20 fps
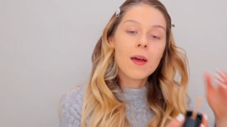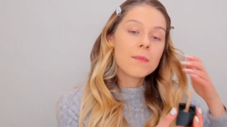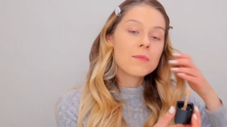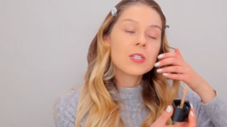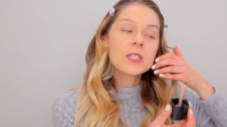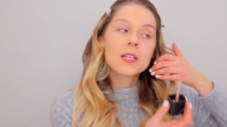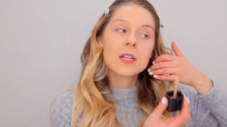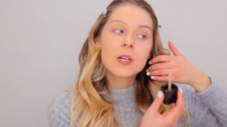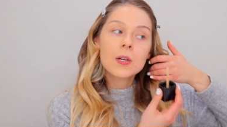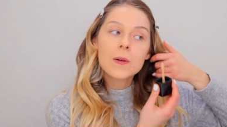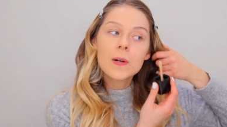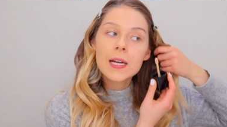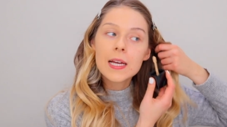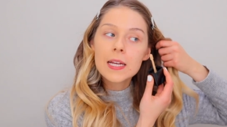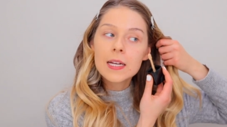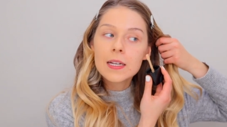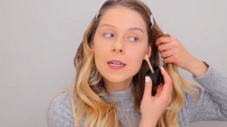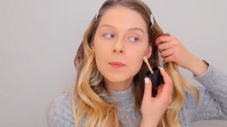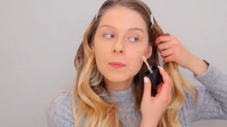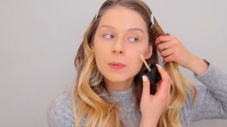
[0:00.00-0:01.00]
I'm just gonna go
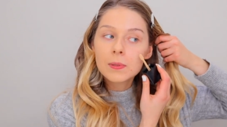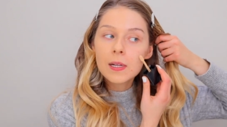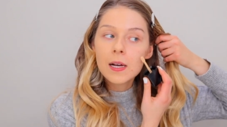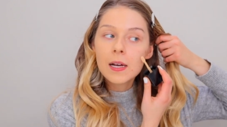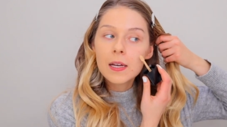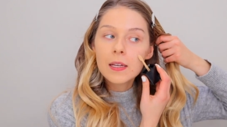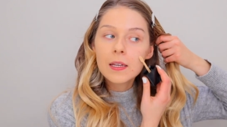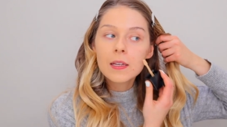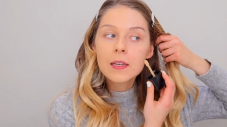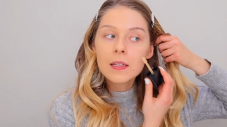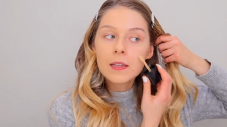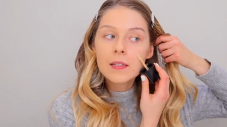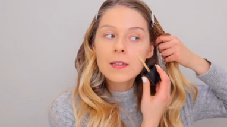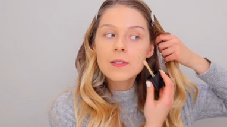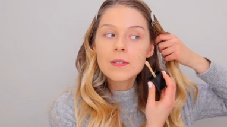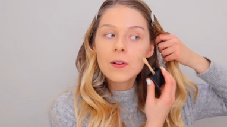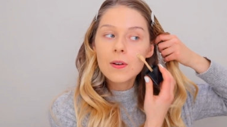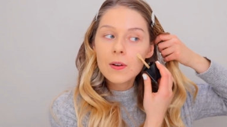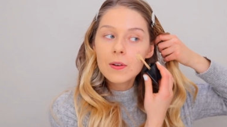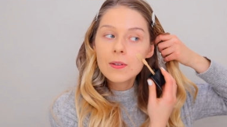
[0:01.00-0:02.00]
ahead and apply
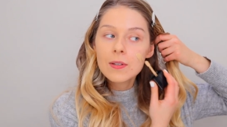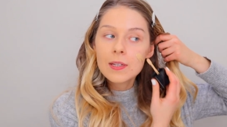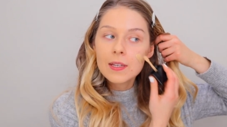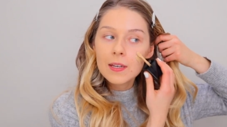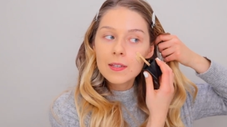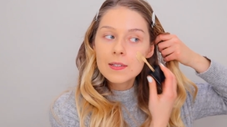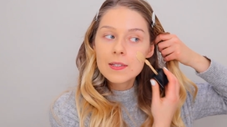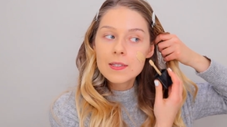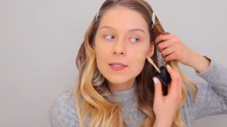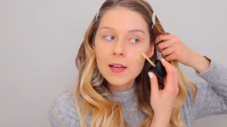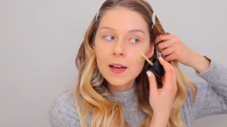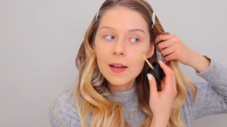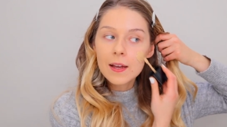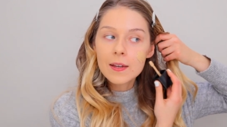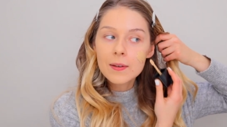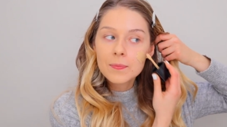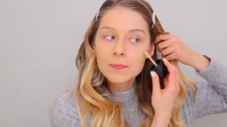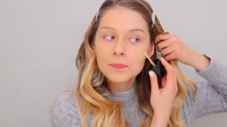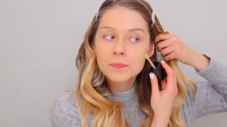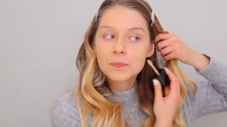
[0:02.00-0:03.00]
this on the other
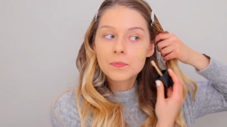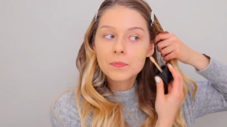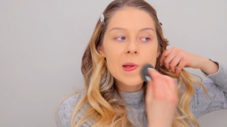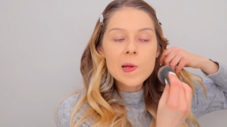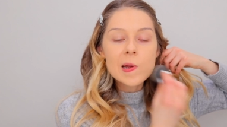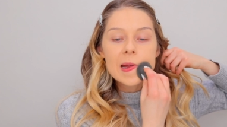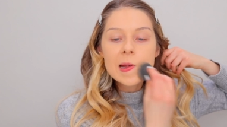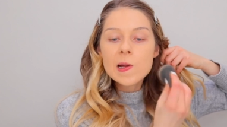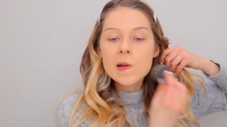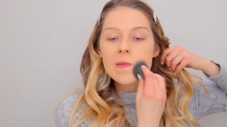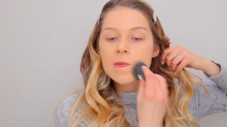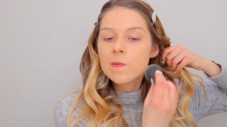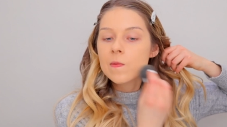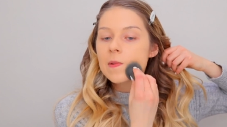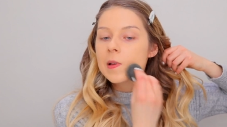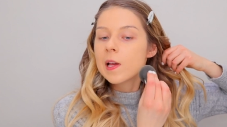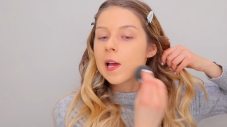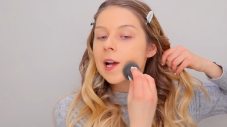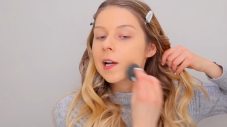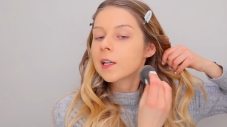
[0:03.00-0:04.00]
side. And I have
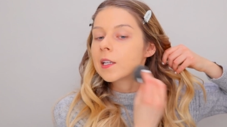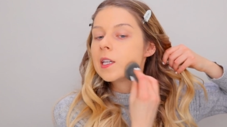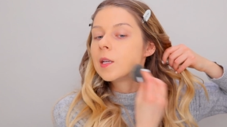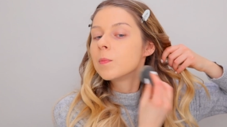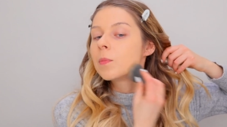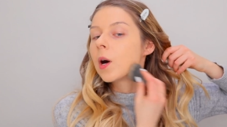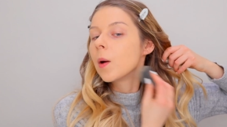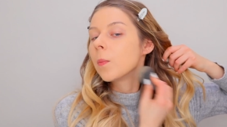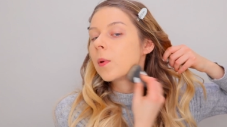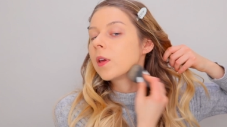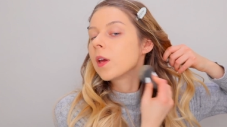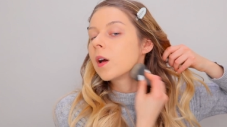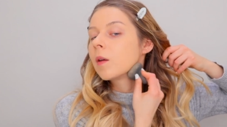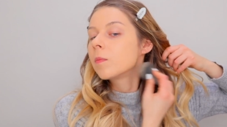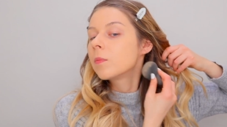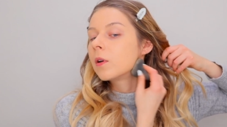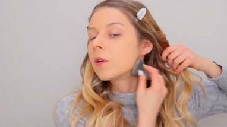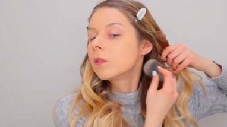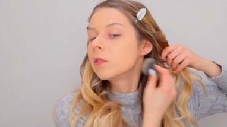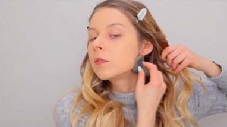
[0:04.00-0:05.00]
acne popping
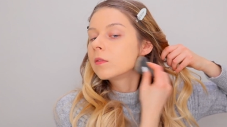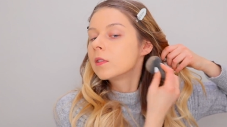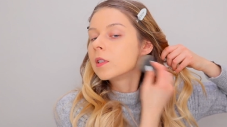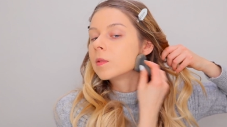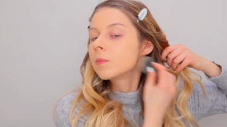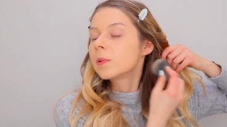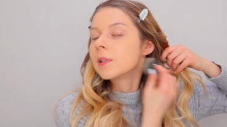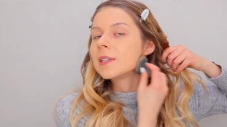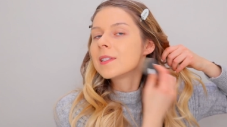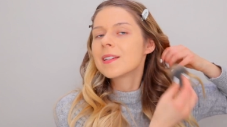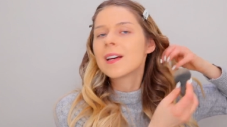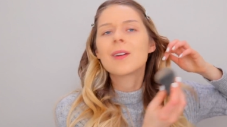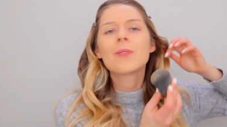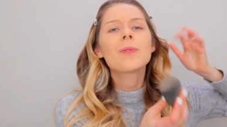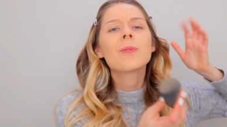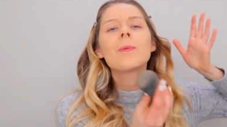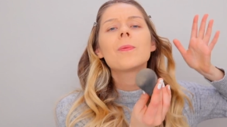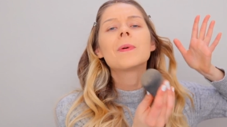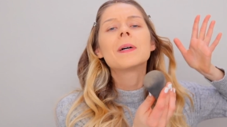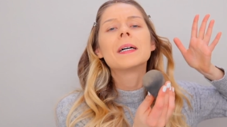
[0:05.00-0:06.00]
up all over the place. I don't
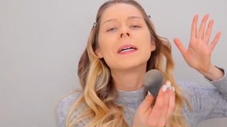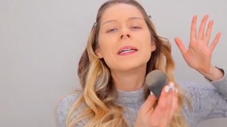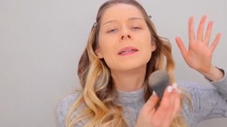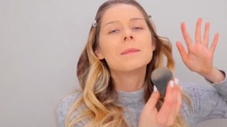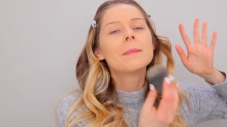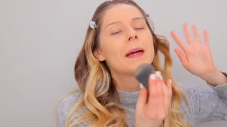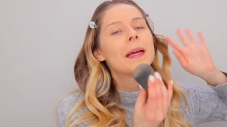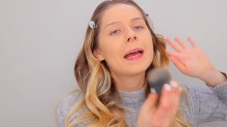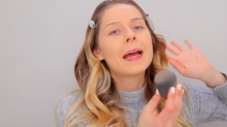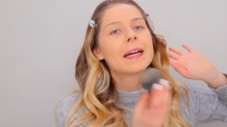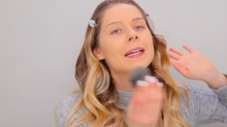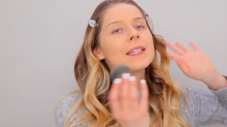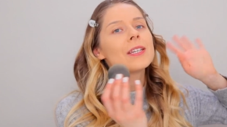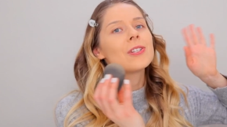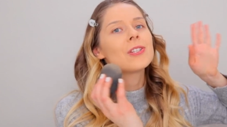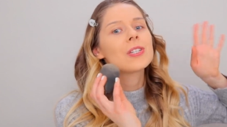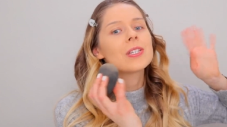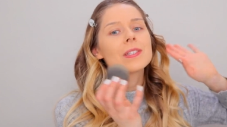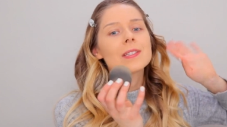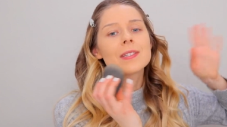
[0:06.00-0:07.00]
know why. My
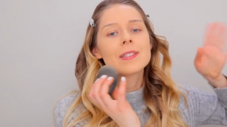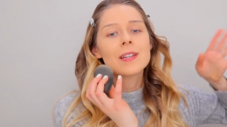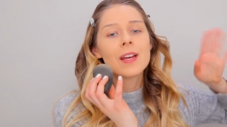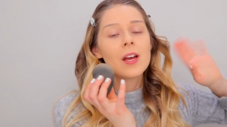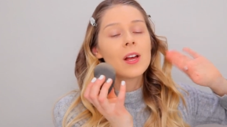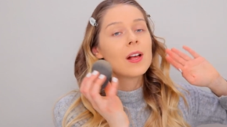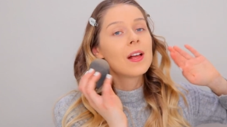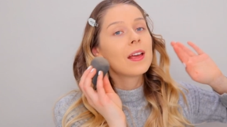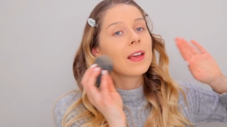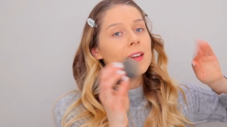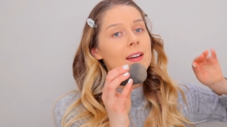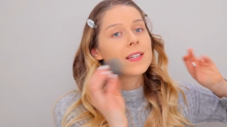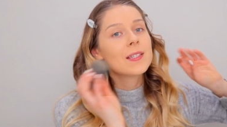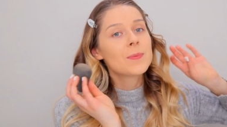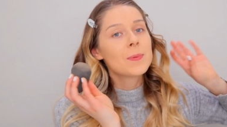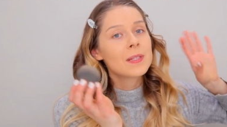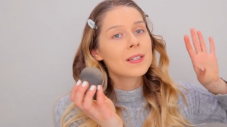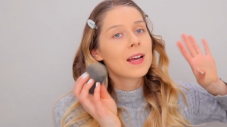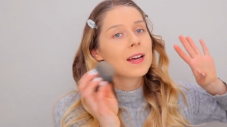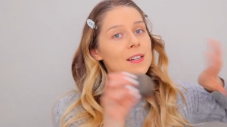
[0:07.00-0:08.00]
acne just, it has
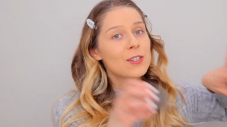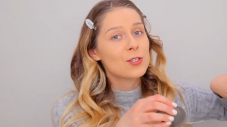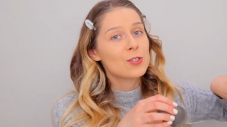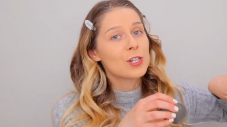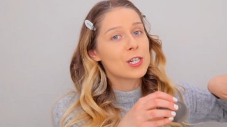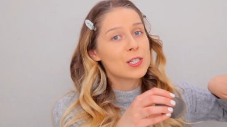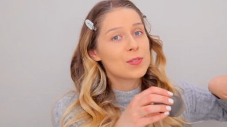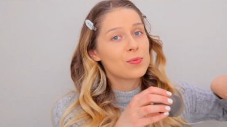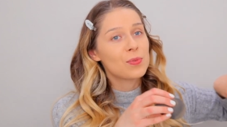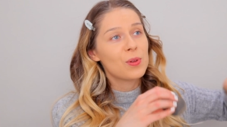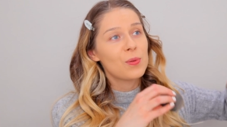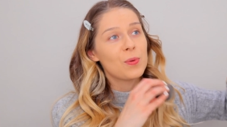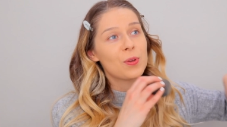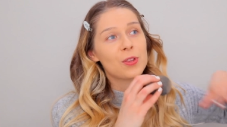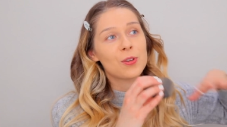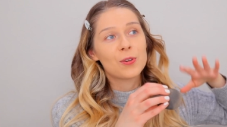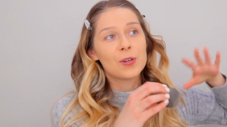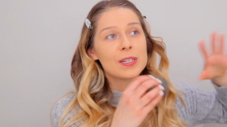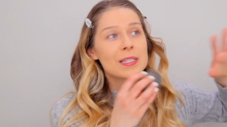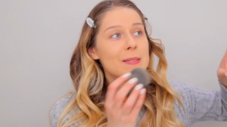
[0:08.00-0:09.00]
been kind of stressful
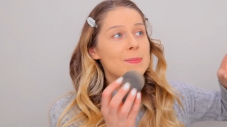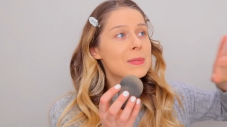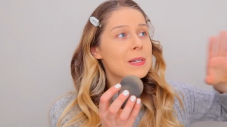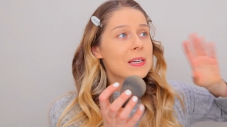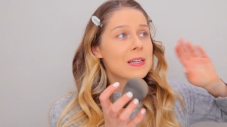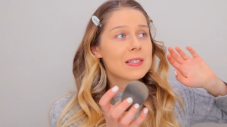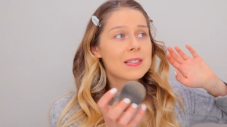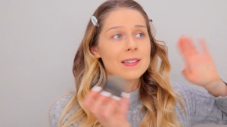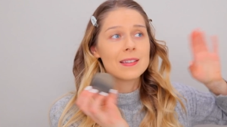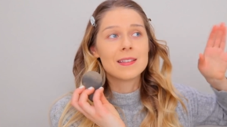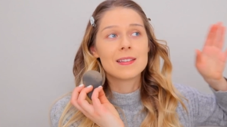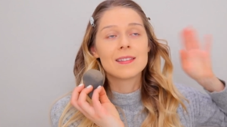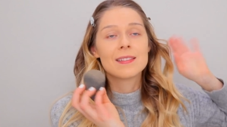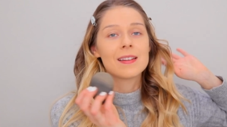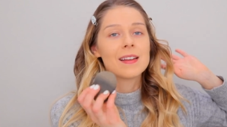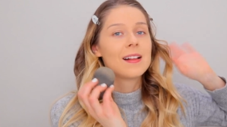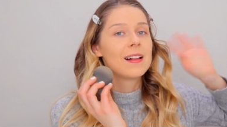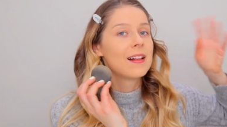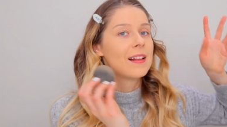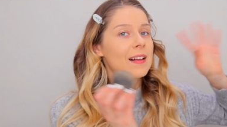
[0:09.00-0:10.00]
with Christmas
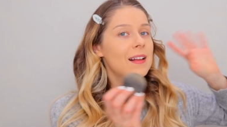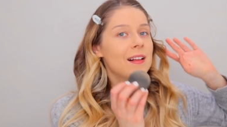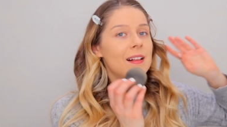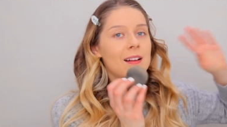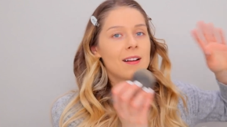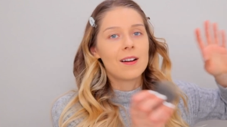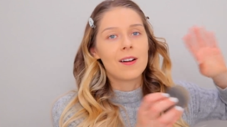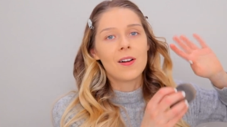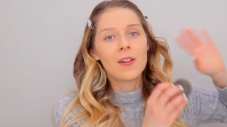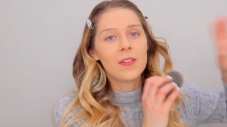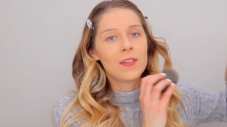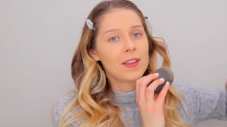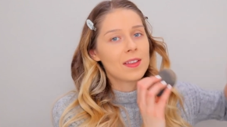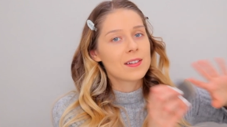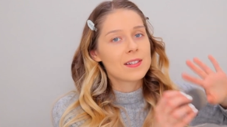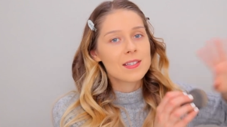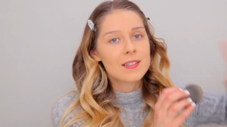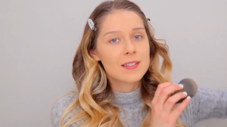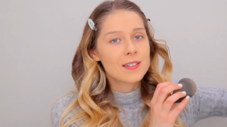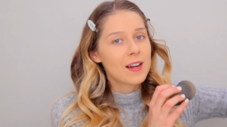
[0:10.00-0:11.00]
and all the
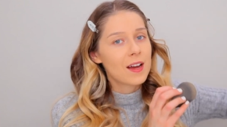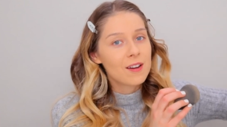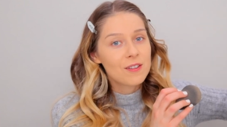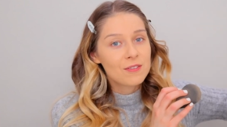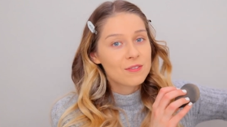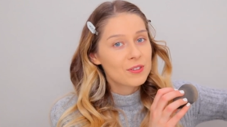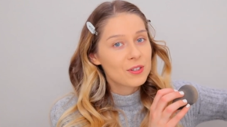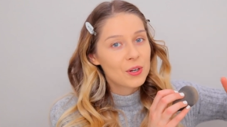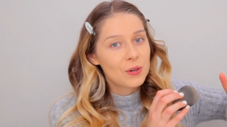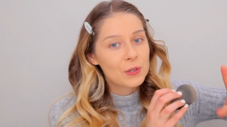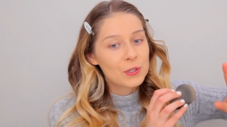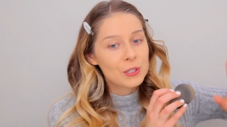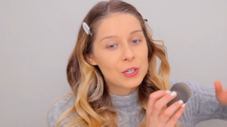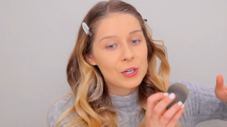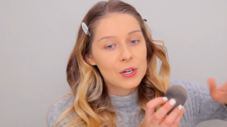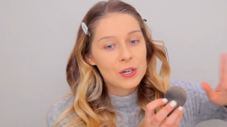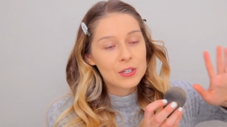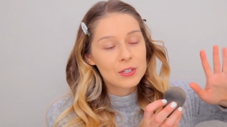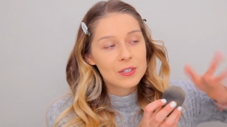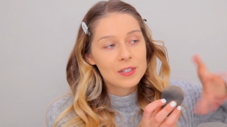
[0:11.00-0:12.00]
other stuff going
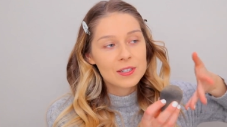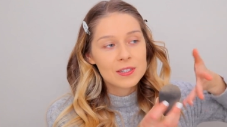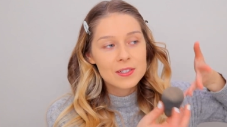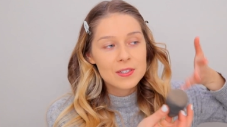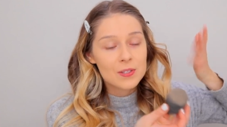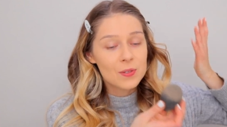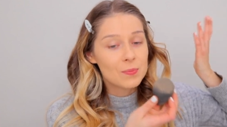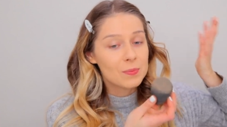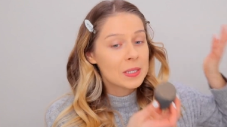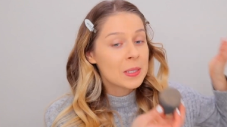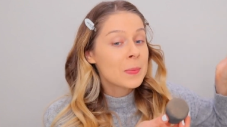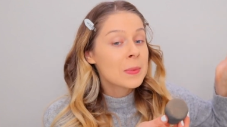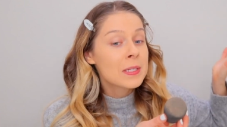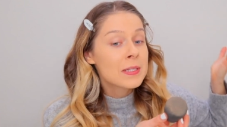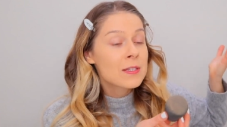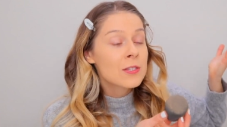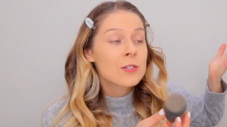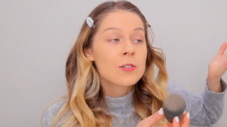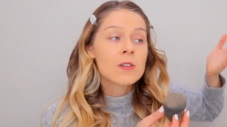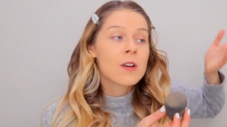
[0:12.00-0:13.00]
on, so maybe
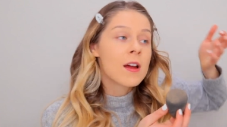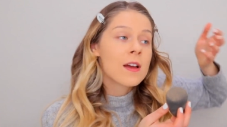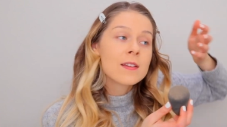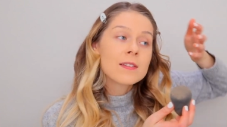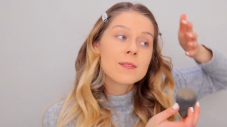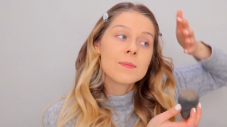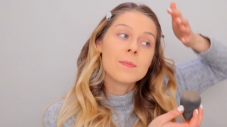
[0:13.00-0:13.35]
it's stress,